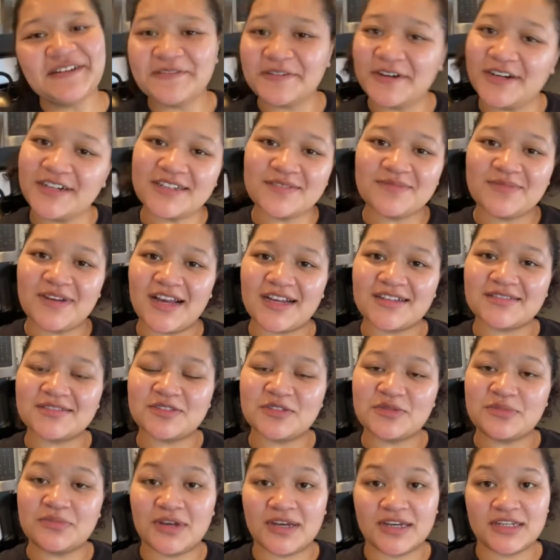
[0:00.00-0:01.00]
Welcome back
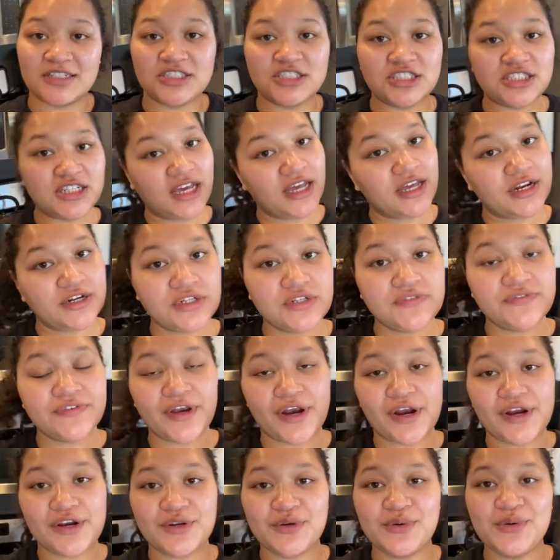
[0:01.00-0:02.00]
to my channel. If you
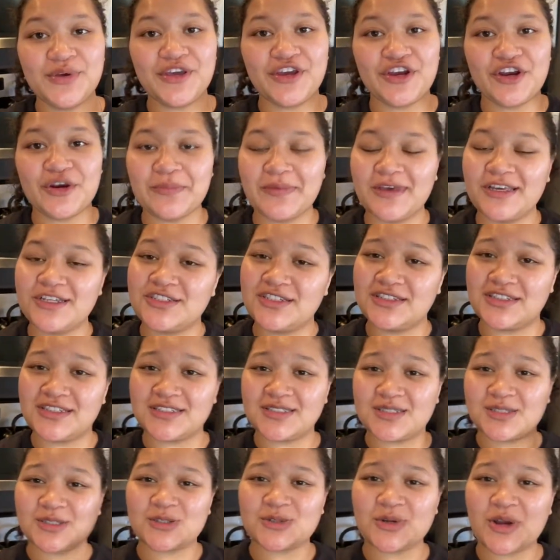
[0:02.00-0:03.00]
are new here, make sure to
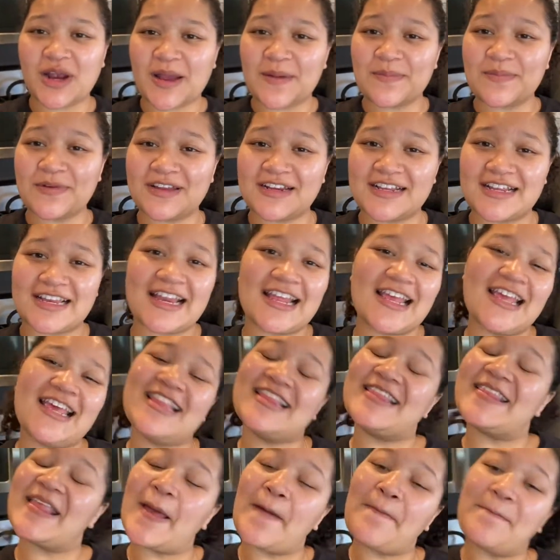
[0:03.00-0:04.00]
subscribe button and hit
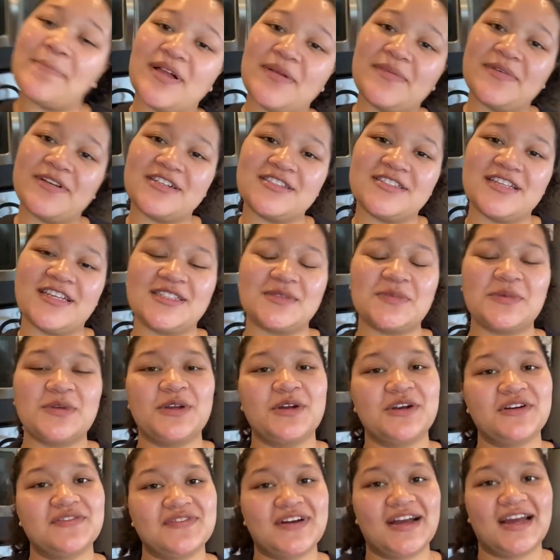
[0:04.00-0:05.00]
that bell button so you can be
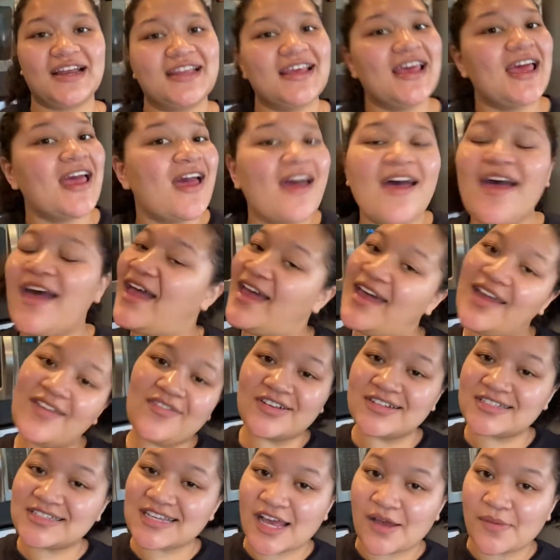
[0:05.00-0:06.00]
notified
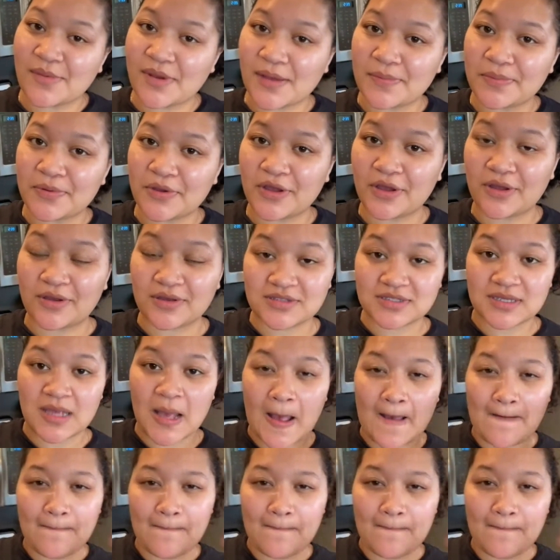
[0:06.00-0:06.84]
every time I post.